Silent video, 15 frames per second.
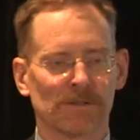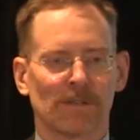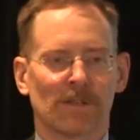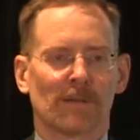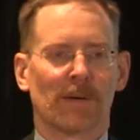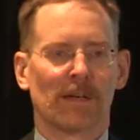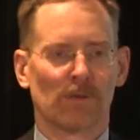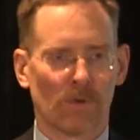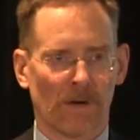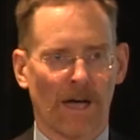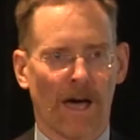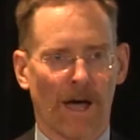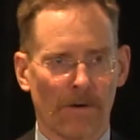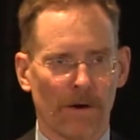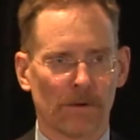You think about your
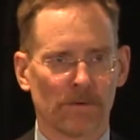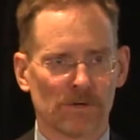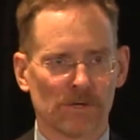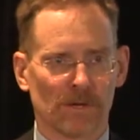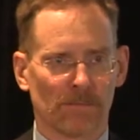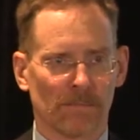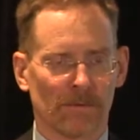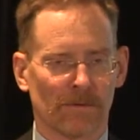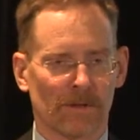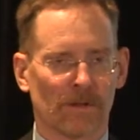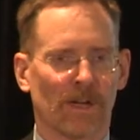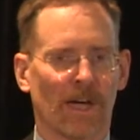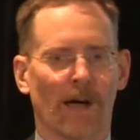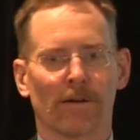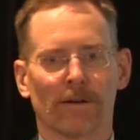car ownership and
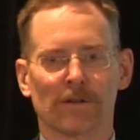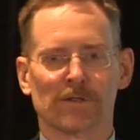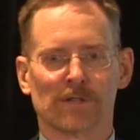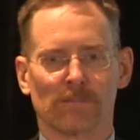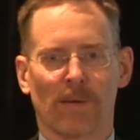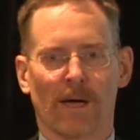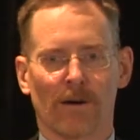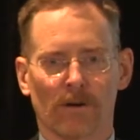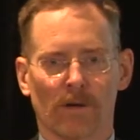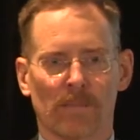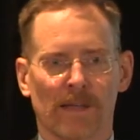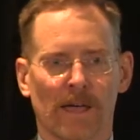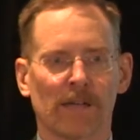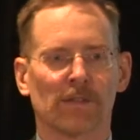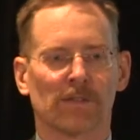your car ownership paradigm
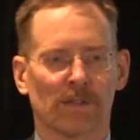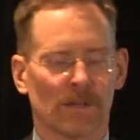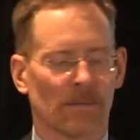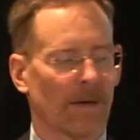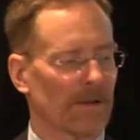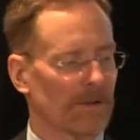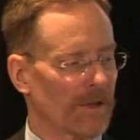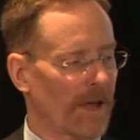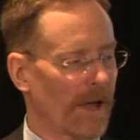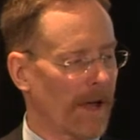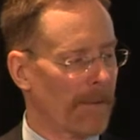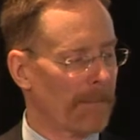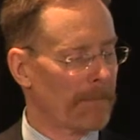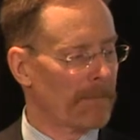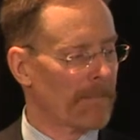and how you think about your
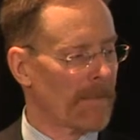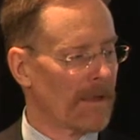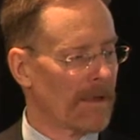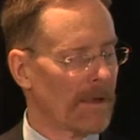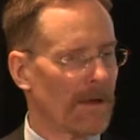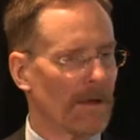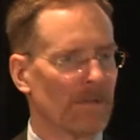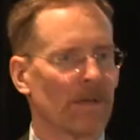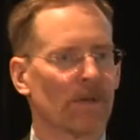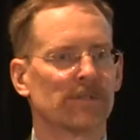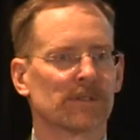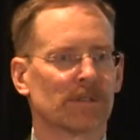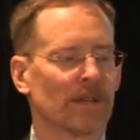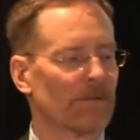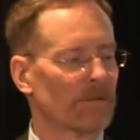car. There
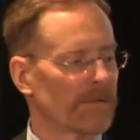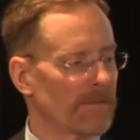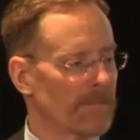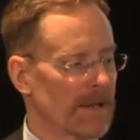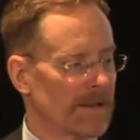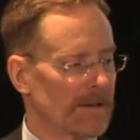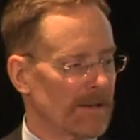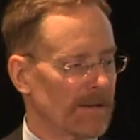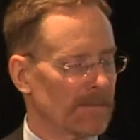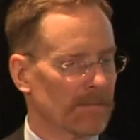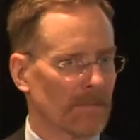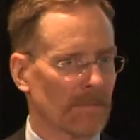is a level of amenity.